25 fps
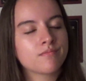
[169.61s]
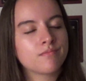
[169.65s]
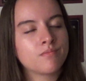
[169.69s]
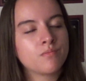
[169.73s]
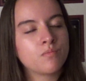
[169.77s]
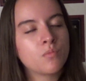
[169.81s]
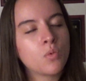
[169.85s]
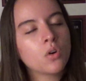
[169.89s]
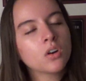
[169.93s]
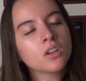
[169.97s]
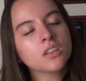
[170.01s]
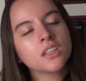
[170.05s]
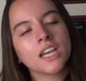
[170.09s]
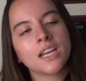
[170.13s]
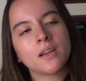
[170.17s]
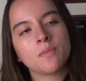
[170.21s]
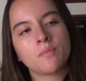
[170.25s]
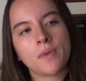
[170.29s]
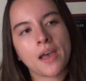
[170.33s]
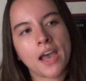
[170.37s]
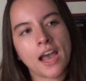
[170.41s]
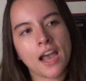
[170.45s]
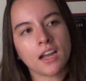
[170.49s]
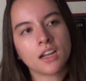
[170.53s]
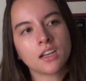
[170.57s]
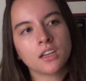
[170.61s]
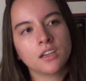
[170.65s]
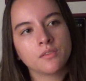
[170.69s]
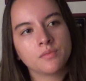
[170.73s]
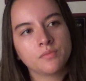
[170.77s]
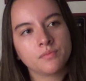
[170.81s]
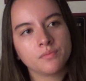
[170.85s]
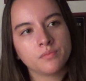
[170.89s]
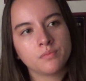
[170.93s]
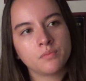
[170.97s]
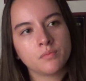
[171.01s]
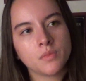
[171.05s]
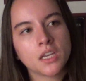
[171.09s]
more laid back
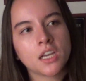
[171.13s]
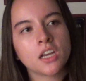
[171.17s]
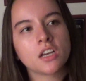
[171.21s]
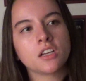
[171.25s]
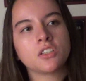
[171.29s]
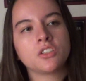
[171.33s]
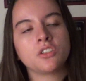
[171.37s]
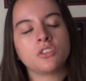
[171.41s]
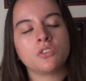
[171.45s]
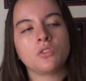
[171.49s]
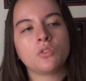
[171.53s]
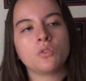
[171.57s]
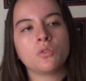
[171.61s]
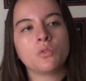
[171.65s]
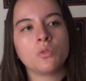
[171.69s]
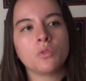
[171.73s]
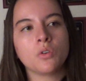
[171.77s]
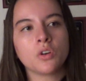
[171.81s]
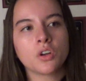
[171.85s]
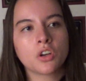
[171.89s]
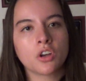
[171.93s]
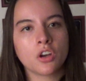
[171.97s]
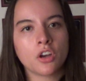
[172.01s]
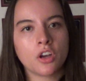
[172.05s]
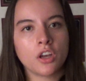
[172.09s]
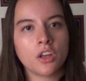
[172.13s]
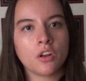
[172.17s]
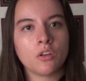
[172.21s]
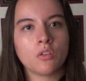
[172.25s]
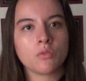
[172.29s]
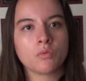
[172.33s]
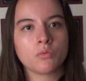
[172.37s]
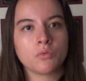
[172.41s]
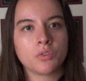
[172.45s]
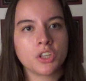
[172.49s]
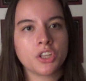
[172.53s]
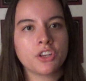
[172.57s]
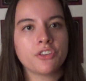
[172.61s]
because you
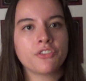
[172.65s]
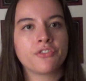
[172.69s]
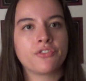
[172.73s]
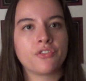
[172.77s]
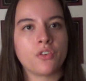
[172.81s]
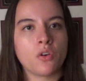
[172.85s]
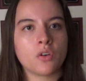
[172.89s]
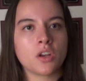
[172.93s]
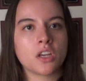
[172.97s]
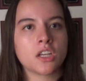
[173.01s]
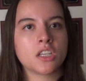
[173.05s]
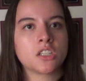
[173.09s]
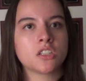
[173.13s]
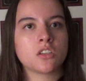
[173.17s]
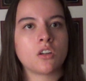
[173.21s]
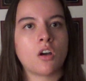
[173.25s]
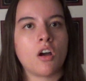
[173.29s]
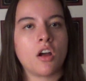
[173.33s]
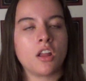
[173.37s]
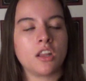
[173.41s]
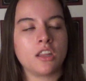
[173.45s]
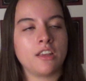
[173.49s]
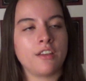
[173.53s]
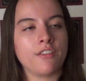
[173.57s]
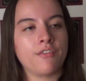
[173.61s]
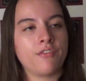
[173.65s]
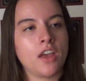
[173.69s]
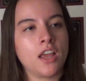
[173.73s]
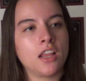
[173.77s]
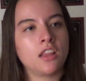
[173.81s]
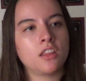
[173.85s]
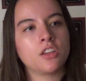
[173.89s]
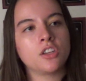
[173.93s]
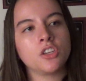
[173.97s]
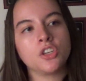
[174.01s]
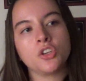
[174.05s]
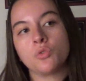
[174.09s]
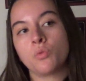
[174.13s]
could really focus on the event
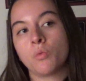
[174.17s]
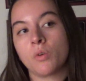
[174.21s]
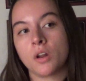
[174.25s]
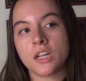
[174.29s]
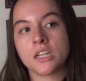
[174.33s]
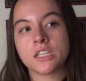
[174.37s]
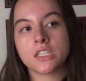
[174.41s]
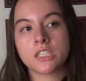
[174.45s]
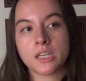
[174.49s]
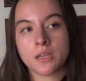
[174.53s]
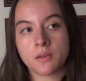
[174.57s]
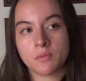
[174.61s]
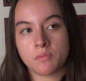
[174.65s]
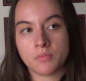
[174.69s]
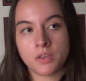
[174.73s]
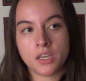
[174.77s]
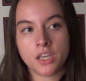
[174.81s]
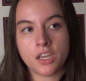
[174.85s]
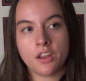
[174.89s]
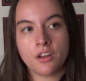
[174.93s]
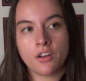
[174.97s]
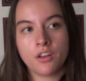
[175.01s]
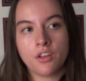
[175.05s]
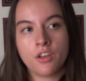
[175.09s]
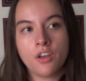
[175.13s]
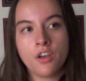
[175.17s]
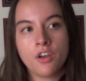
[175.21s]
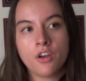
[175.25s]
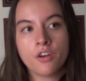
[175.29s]
that you wanted to compete